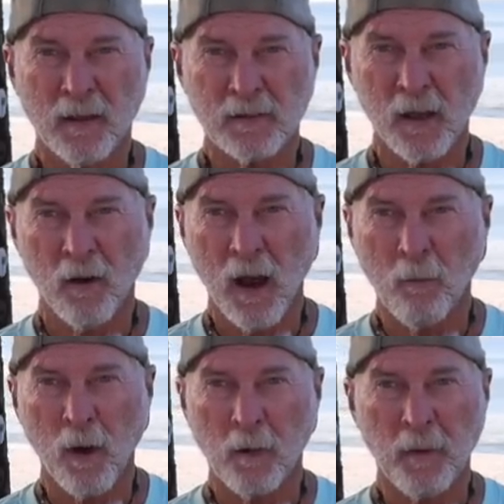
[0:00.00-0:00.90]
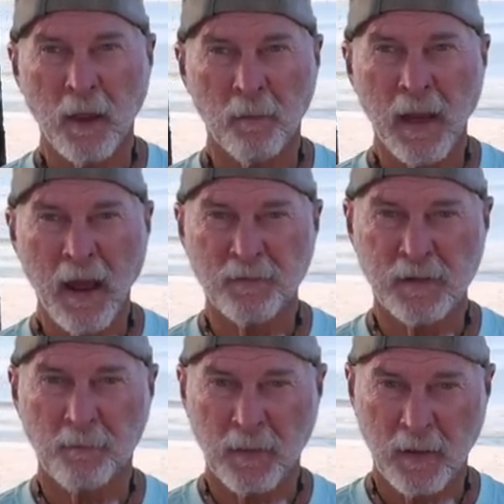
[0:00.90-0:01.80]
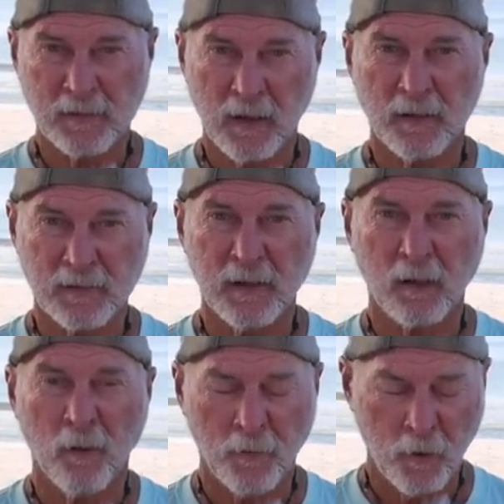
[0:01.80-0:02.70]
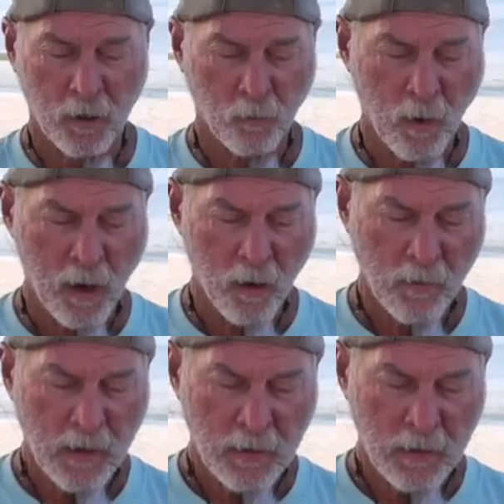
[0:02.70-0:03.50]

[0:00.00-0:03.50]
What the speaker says: So I want to be able to have something that's going to stick on the hook well.